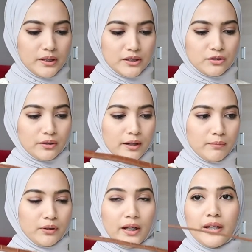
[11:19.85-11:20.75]
with the stripe.
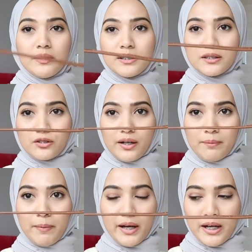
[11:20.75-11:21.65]
Okay, stripe
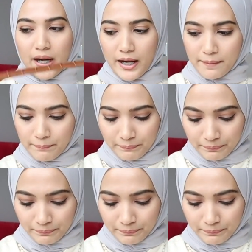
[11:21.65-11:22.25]
dia pendek.